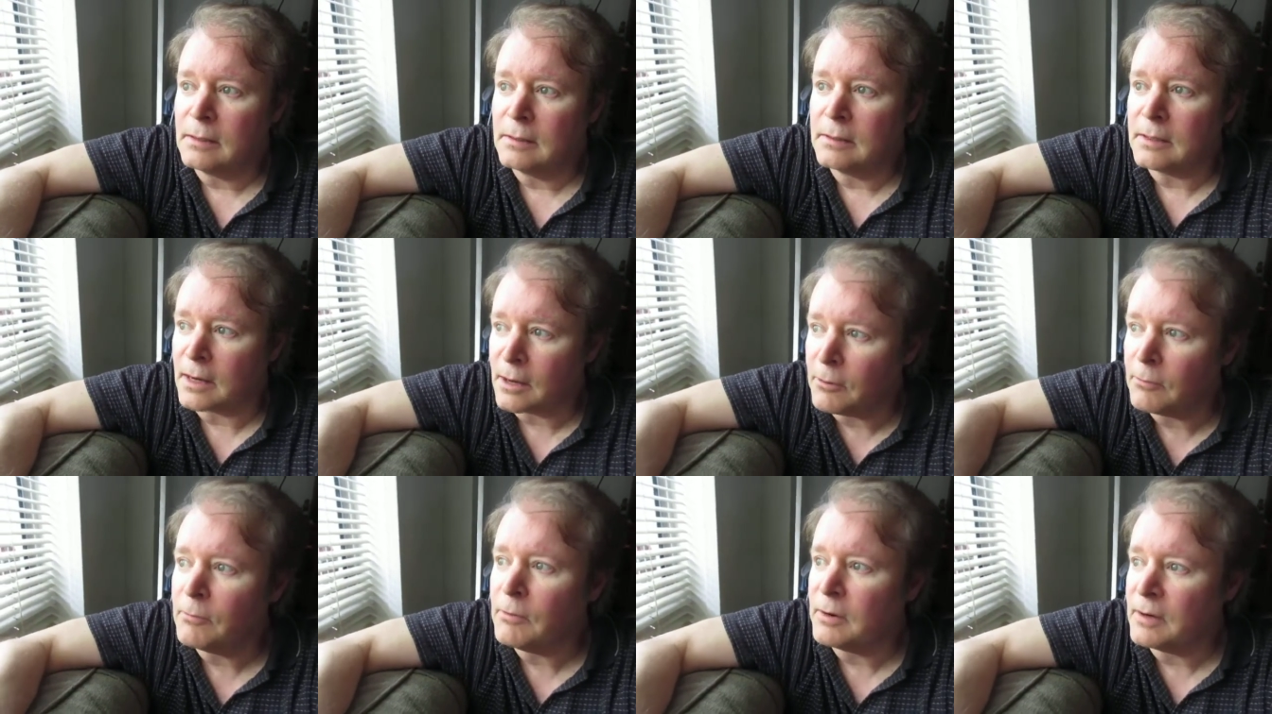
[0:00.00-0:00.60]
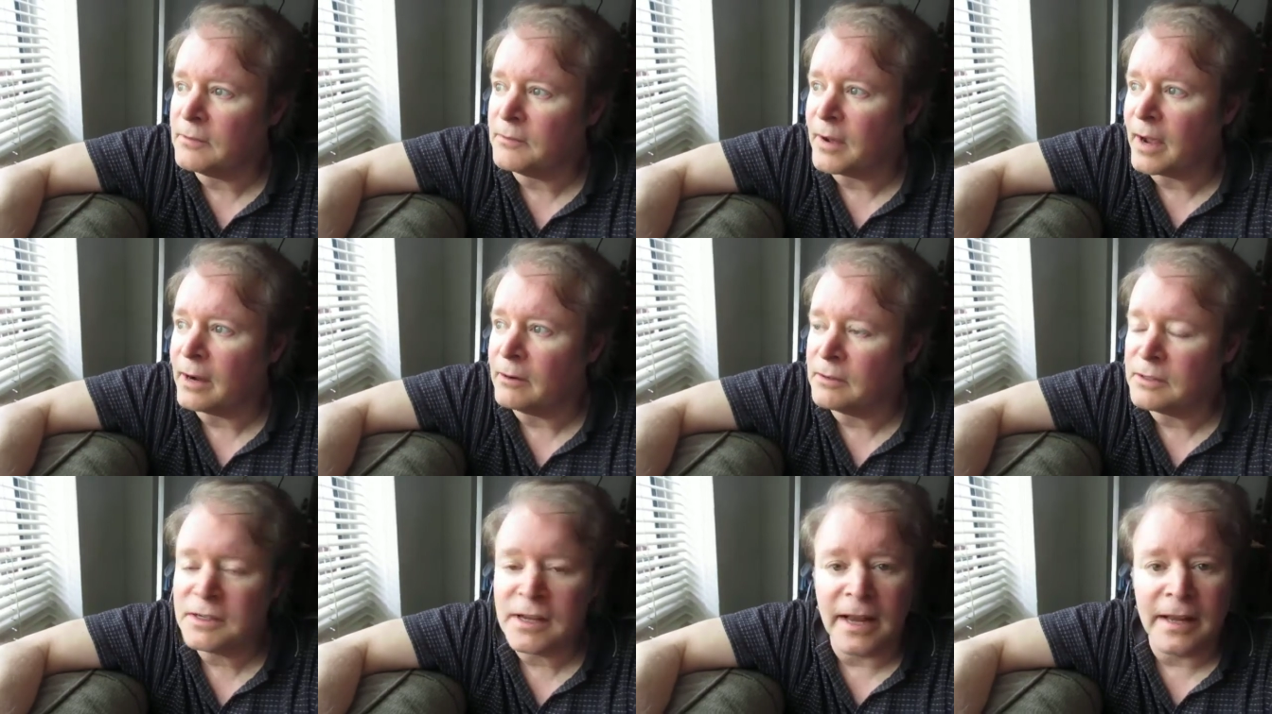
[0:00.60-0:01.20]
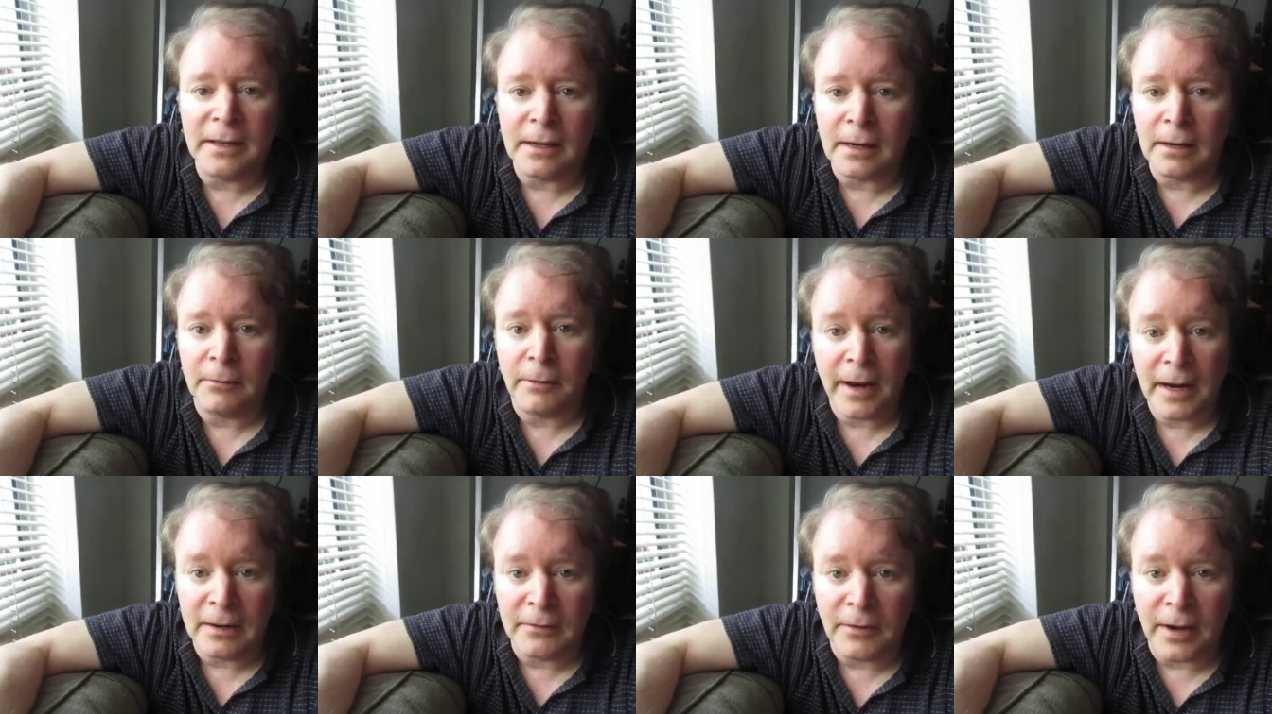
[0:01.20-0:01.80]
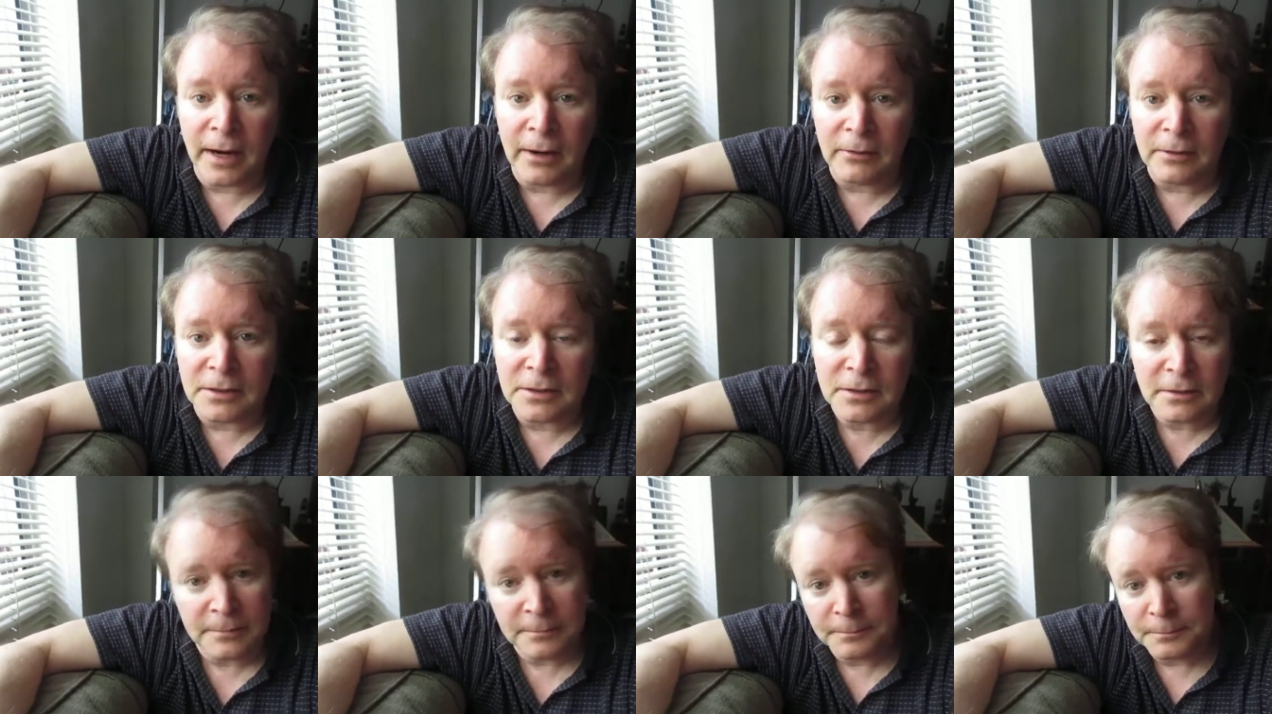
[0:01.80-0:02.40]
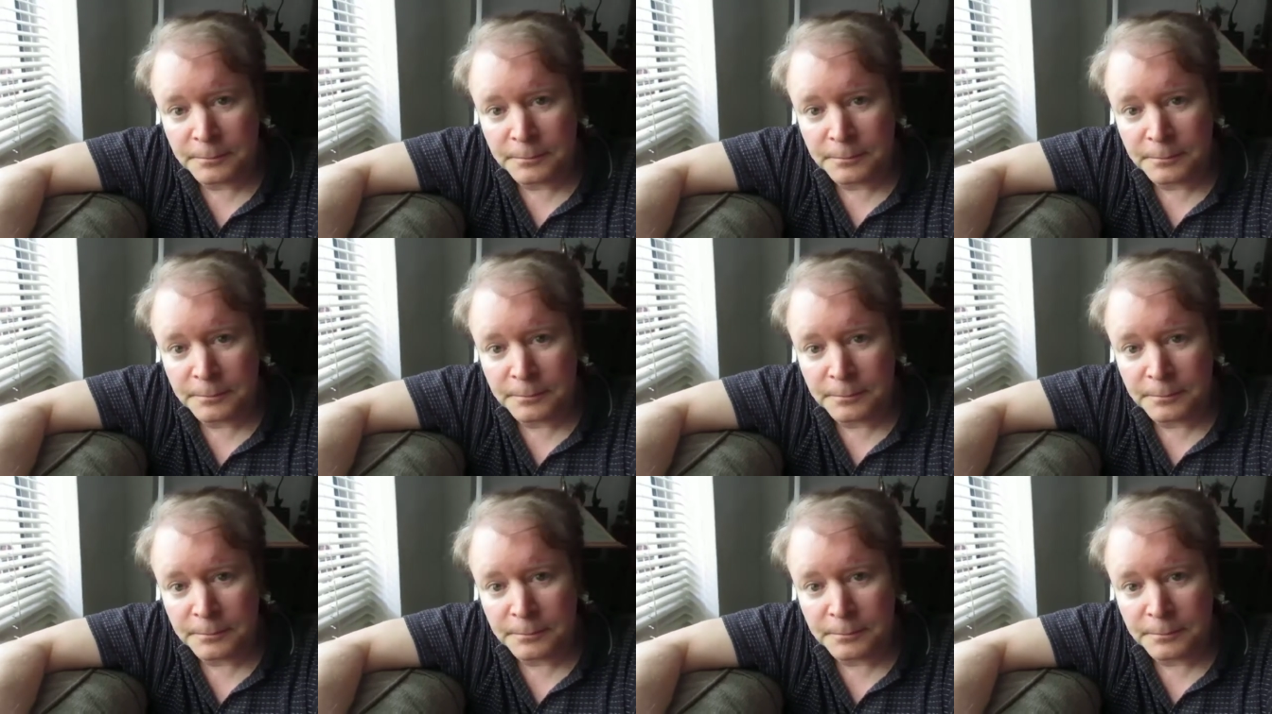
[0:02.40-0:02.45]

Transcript: the coronavirus, and the Quranovirus.